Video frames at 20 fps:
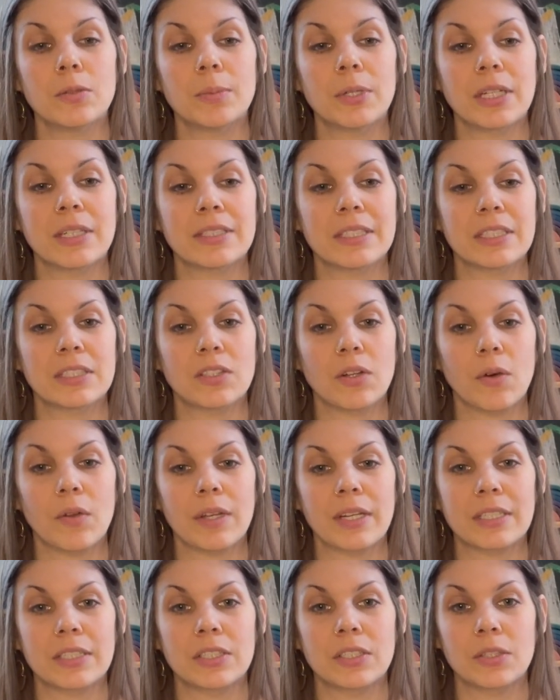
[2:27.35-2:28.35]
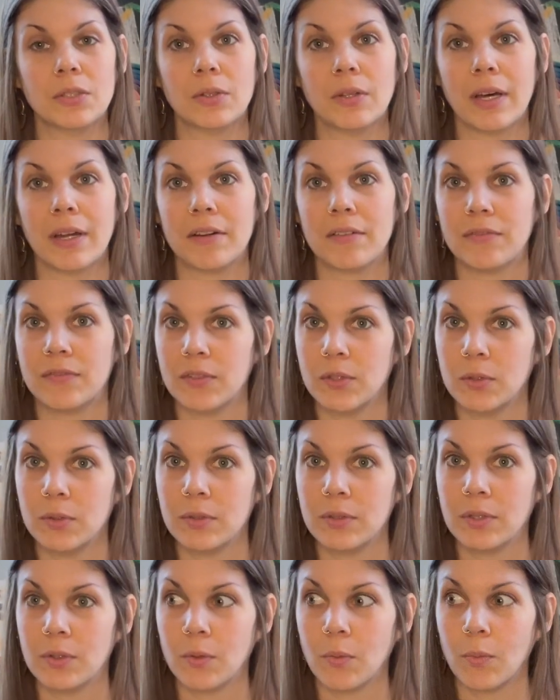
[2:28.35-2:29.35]
because I don't like to do a lot of
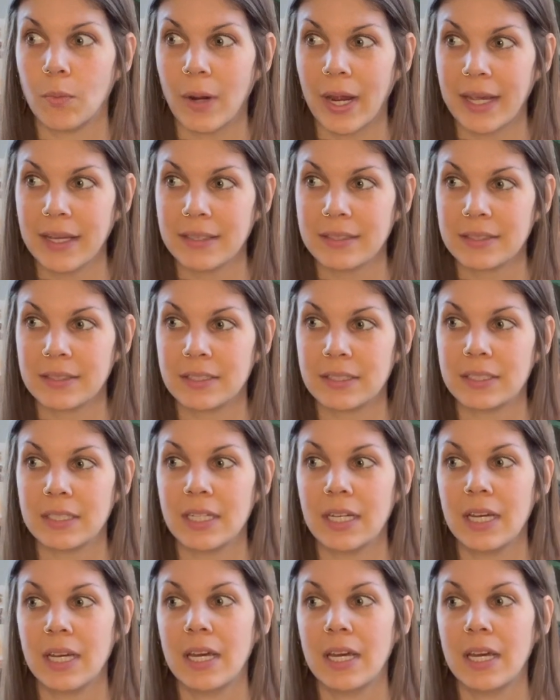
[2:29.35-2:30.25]
food waste.